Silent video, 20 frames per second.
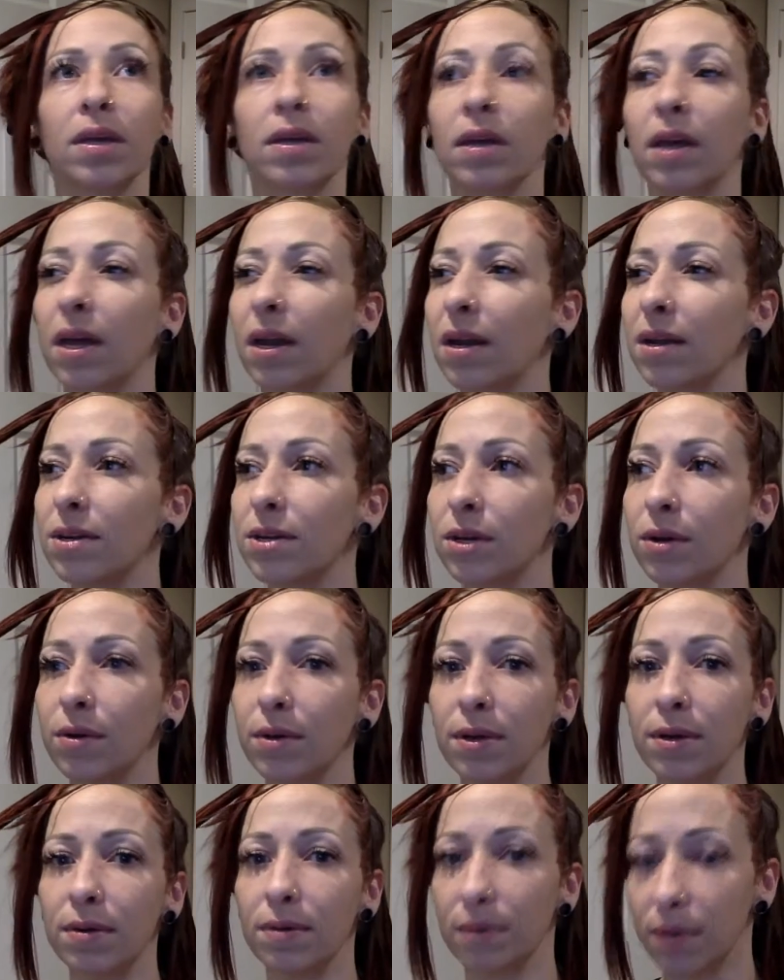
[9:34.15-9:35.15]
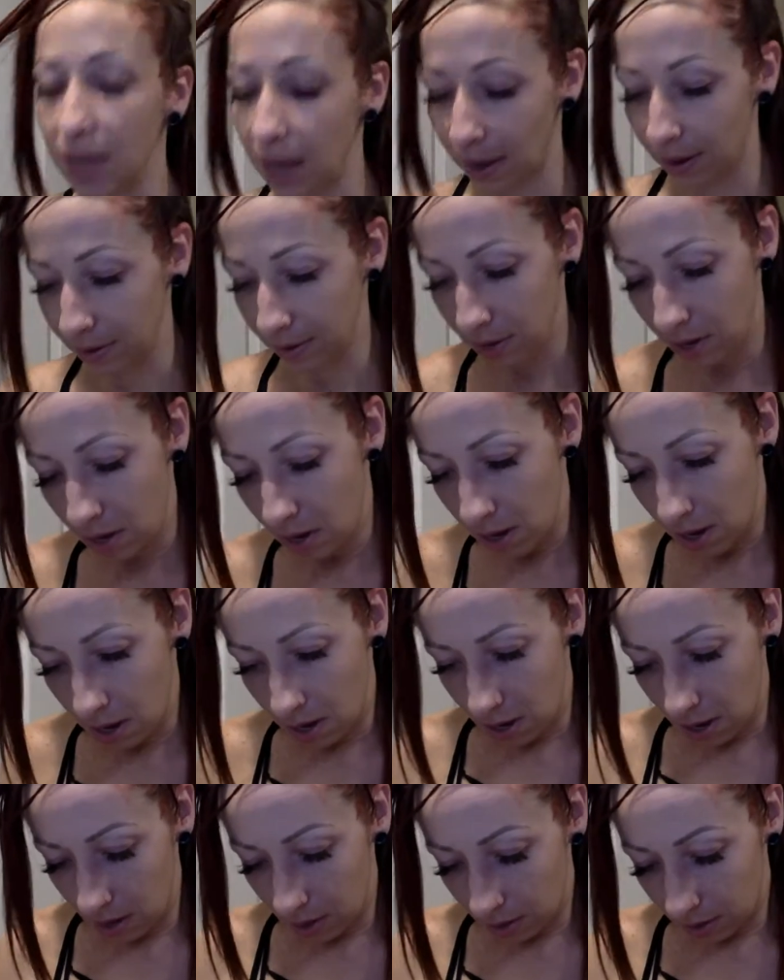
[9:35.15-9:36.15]
Can I show you? Yeah.
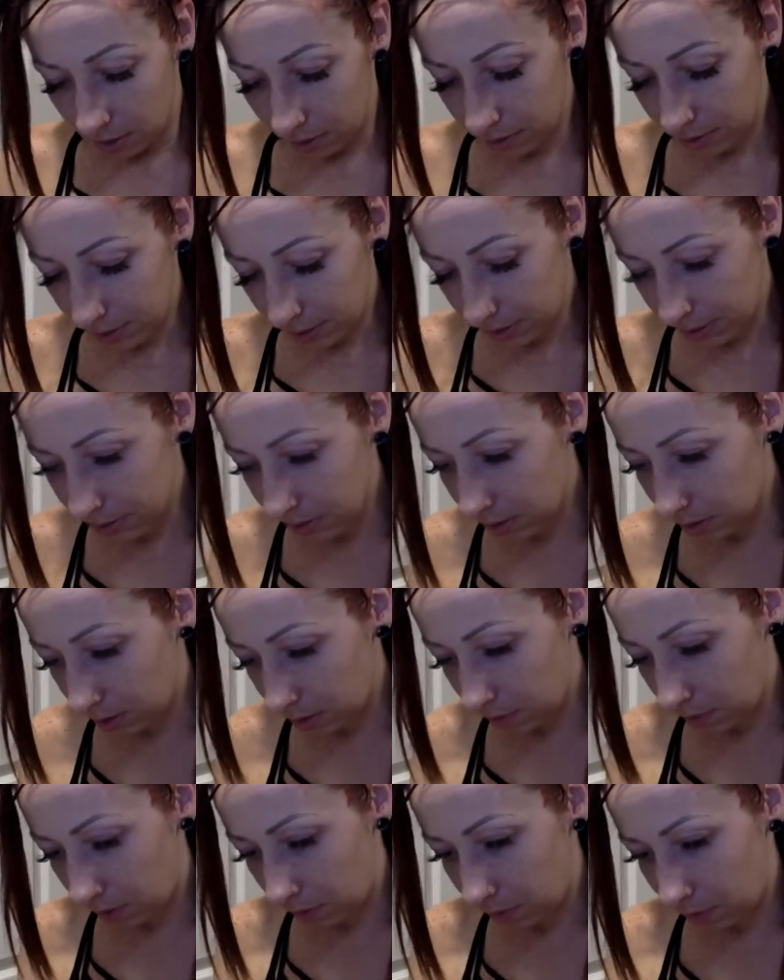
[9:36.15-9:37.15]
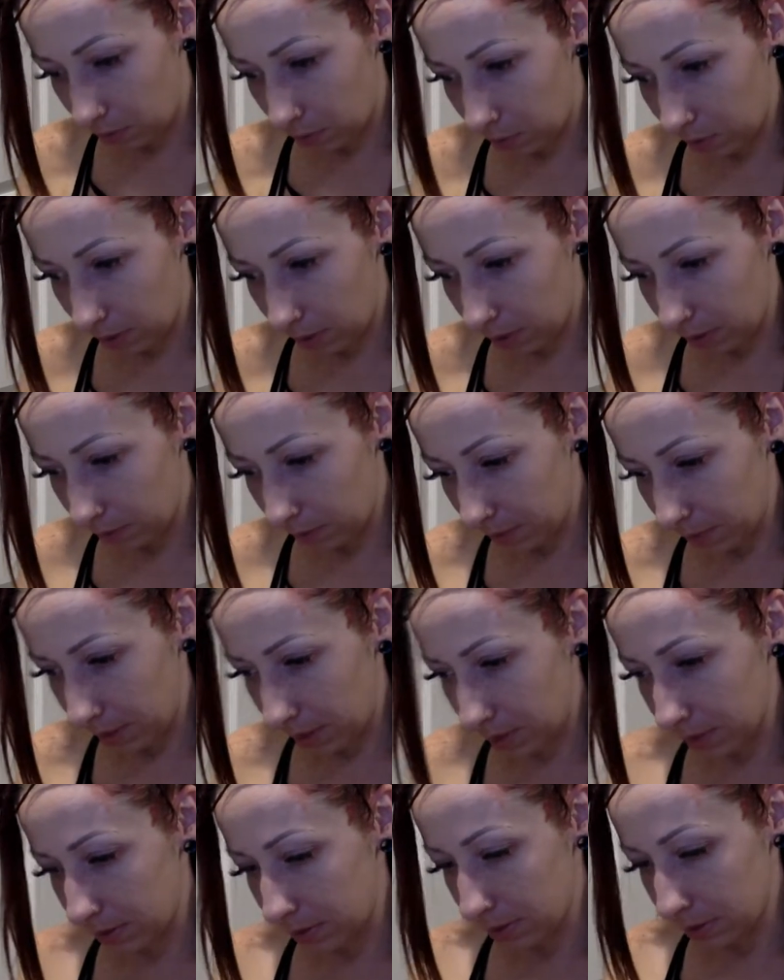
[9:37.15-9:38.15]
Let me take this glove off real quick
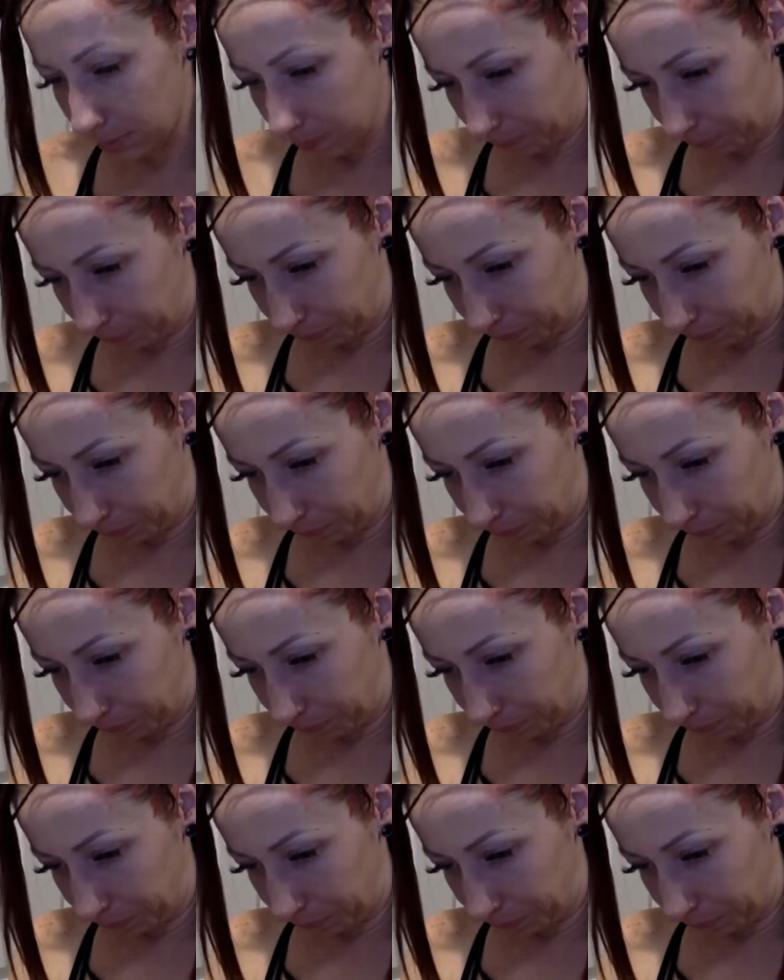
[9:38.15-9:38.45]
because,